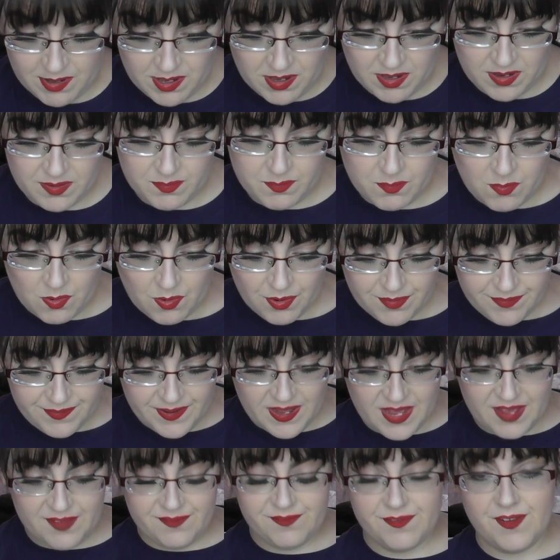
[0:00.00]
on.
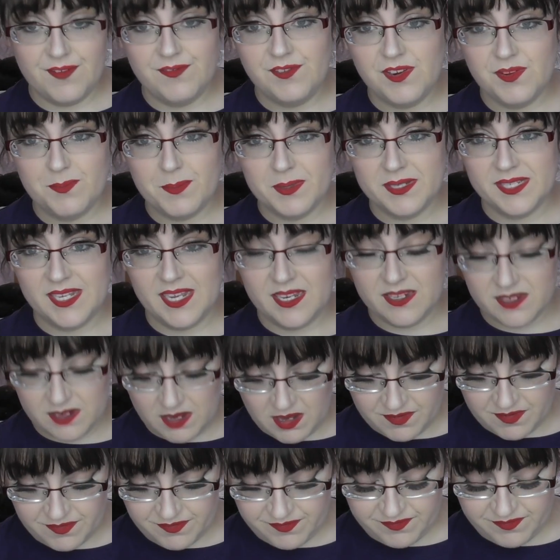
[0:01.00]
Morphe have 50%
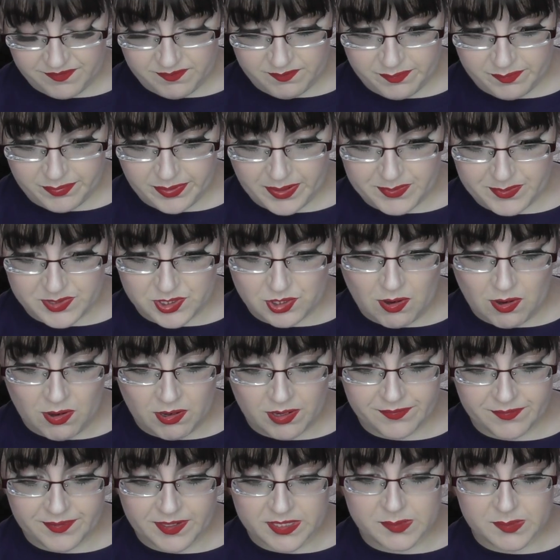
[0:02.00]
off pretty much all
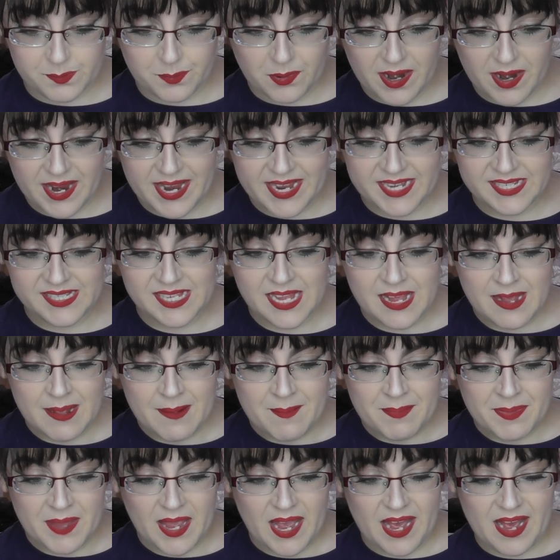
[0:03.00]
of their sprays.
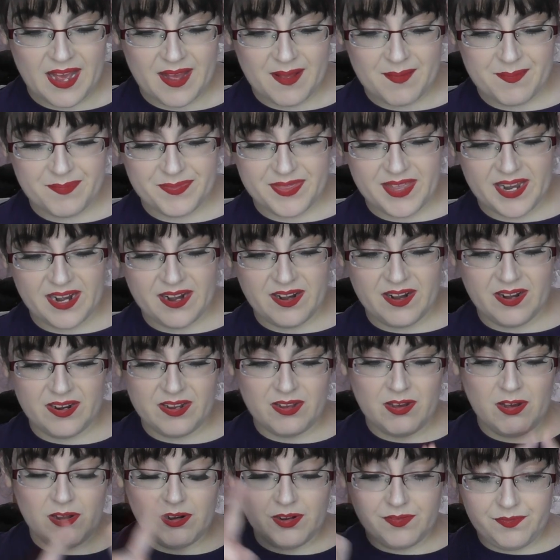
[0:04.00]
Their
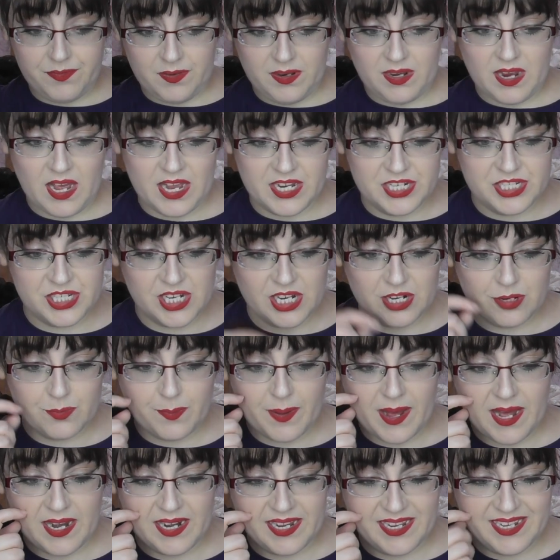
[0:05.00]
colourful eyeshadow
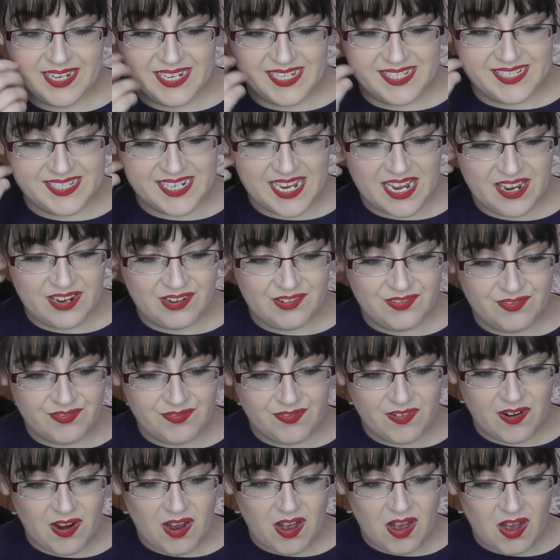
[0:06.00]
palette is down
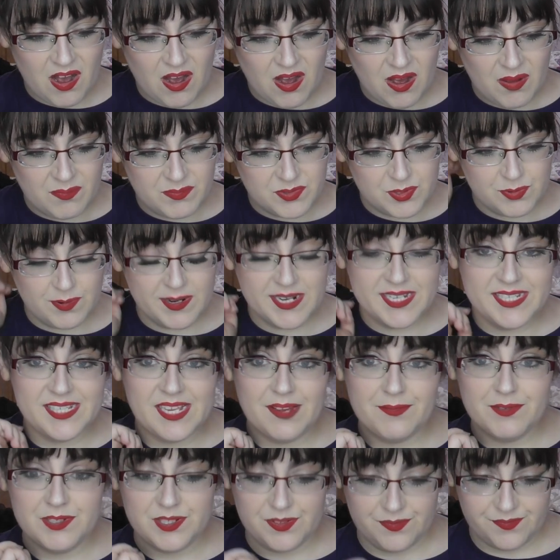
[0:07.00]
from
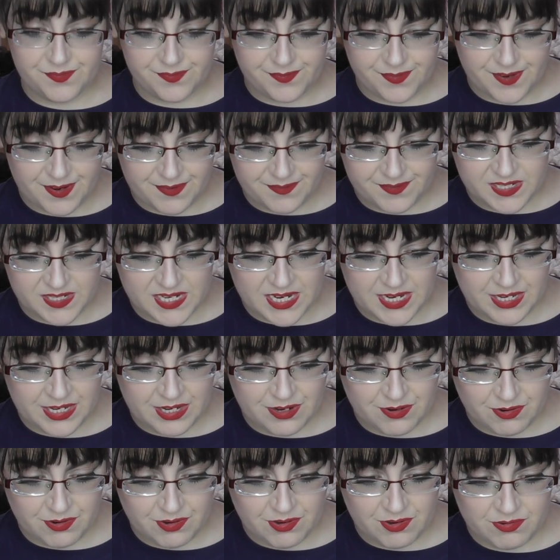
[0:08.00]
27 to 15
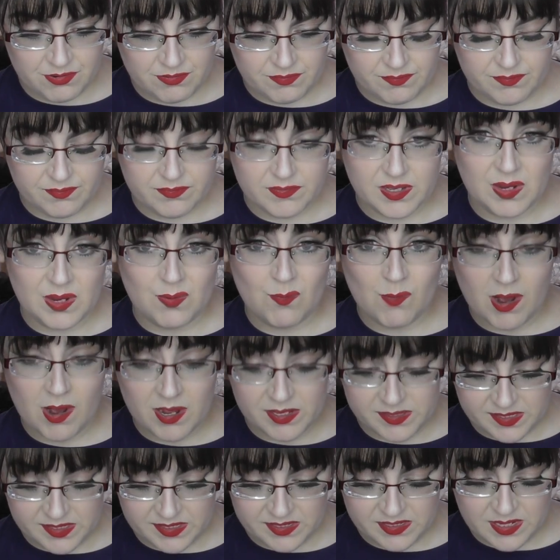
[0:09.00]
euro. It
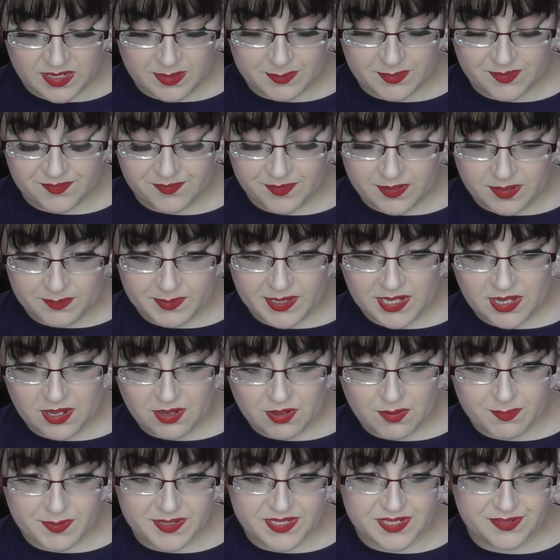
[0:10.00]
was at time of filming, it
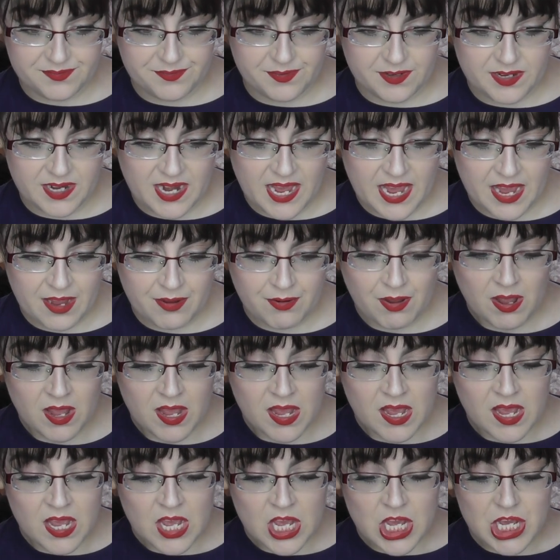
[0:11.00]
could be different now.
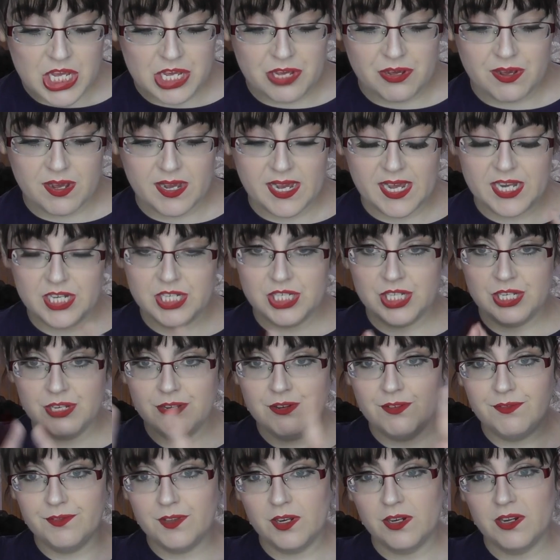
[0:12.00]
You can get
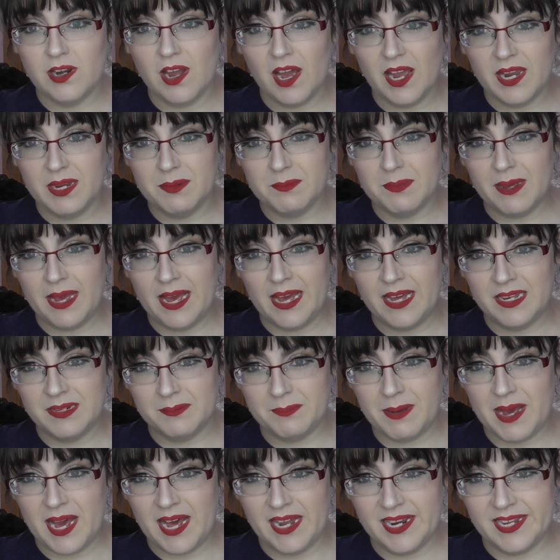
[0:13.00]
two of their 9-pan
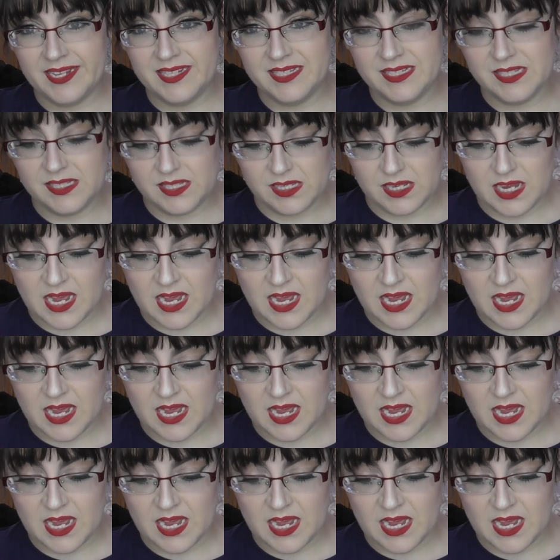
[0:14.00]
palettes